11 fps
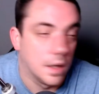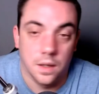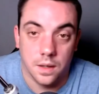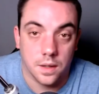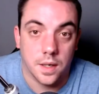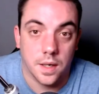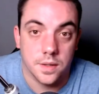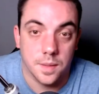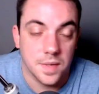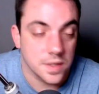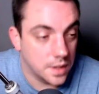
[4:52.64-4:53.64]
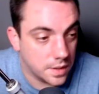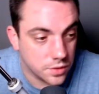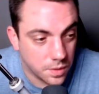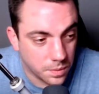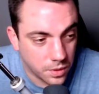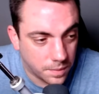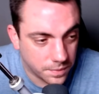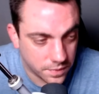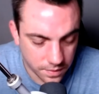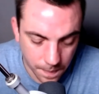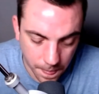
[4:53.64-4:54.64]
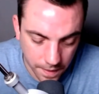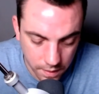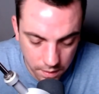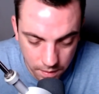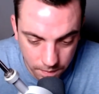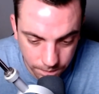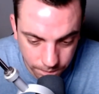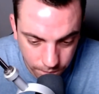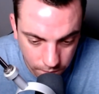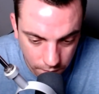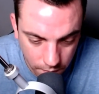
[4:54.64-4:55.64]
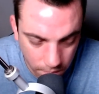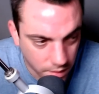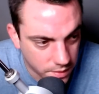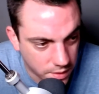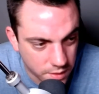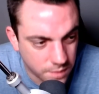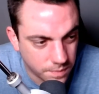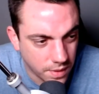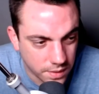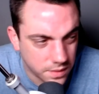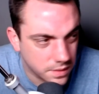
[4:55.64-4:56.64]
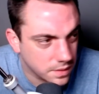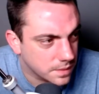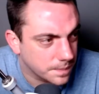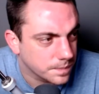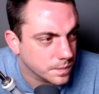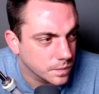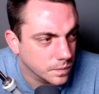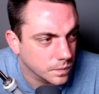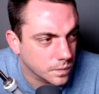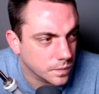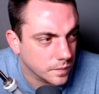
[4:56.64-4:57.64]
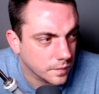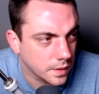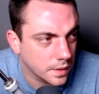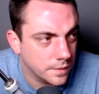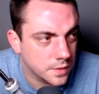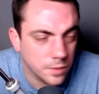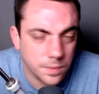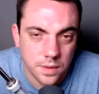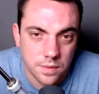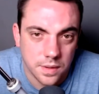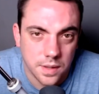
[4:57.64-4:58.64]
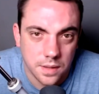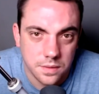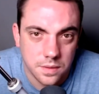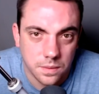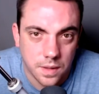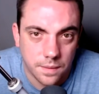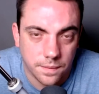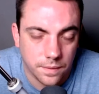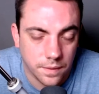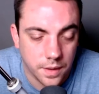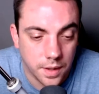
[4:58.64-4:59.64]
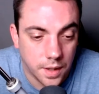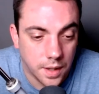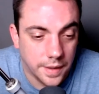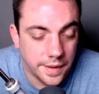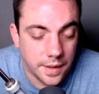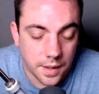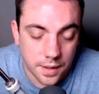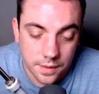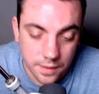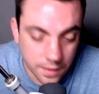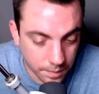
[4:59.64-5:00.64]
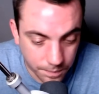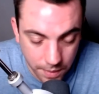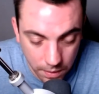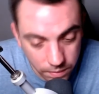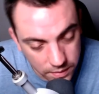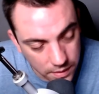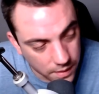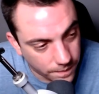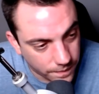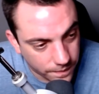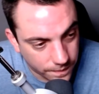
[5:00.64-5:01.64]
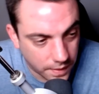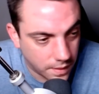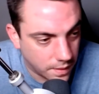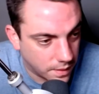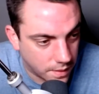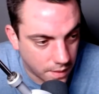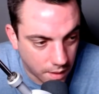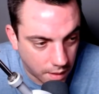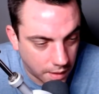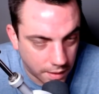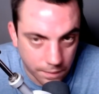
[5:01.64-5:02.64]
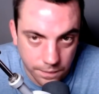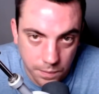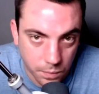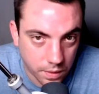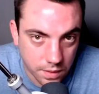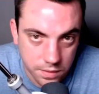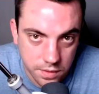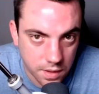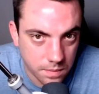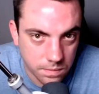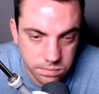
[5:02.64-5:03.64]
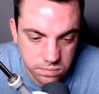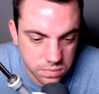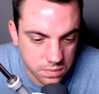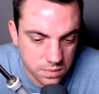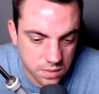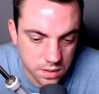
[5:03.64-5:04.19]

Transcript: Okay, so imagine that, Tom Compton. Like I said, this is practices. We're still putting the red down, still going for it. Nick Bosa. I don't think we're going to see him this